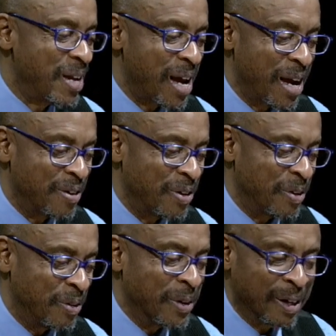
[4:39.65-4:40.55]
now as you're,
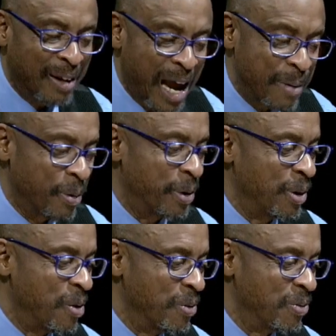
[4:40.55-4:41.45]
you're in a library, you're
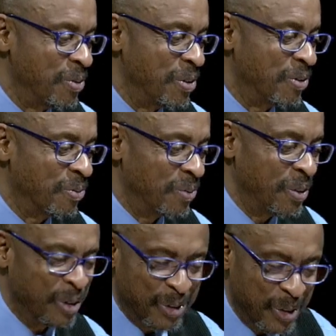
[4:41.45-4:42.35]
going through this,
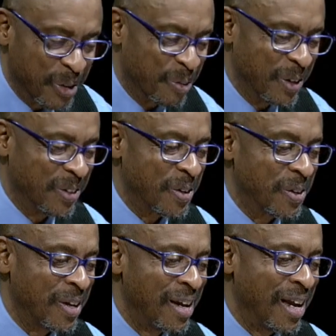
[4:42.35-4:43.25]
you know, you're doing your
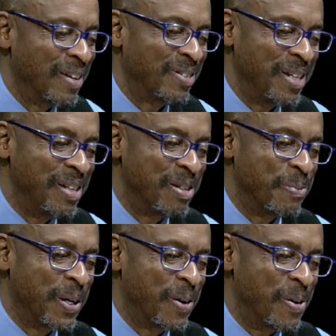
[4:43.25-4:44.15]
research, it seems that
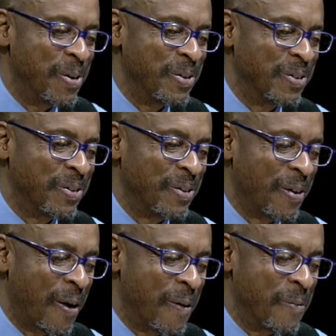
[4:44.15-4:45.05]
because
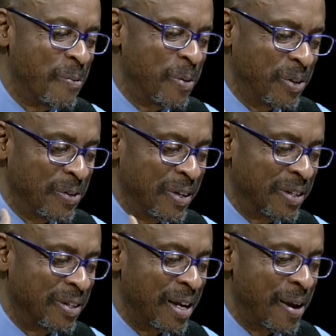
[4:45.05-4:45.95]
of what you
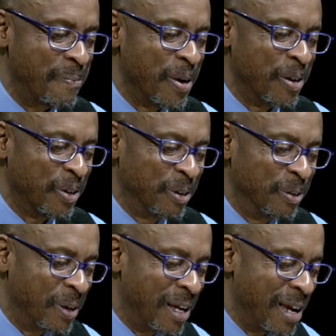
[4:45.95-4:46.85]
just said, you're
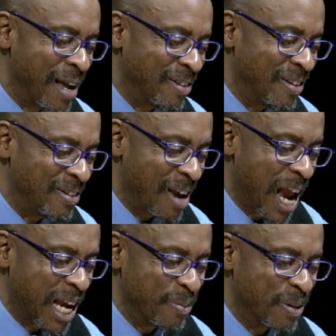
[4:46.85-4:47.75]
looking at these
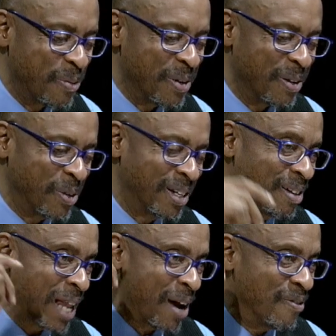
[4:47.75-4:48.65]
documents with, a, with, a,
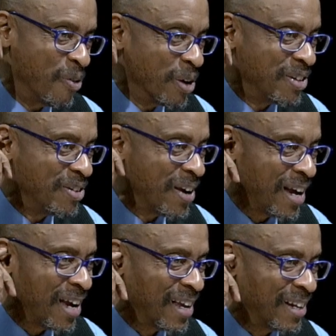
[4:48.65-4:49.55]
with like a voice in your
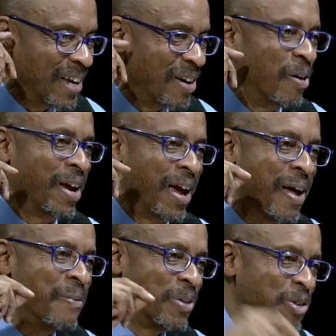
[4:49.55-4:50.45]
head, like, okay,
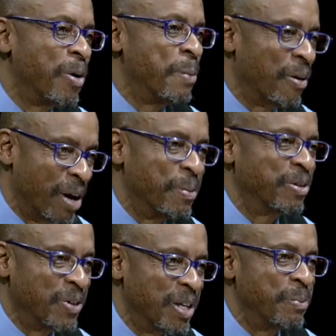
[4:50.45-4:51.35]
this is what my
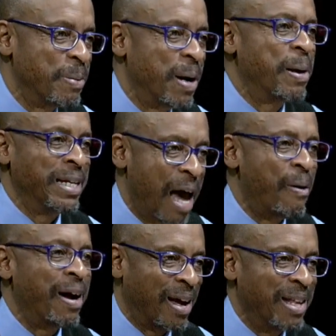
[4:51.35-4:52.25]
grandmother was telling me about, and now
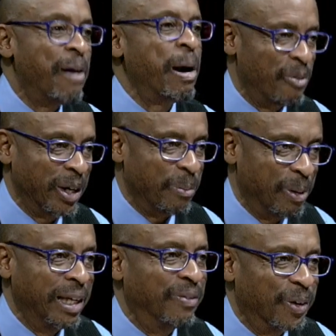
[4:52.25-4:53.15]
I, and now I really
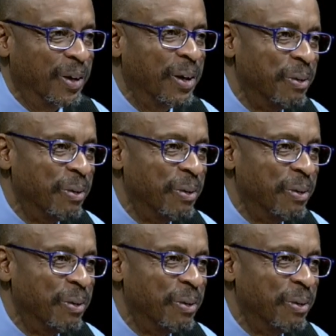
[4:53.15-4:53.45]
believe her.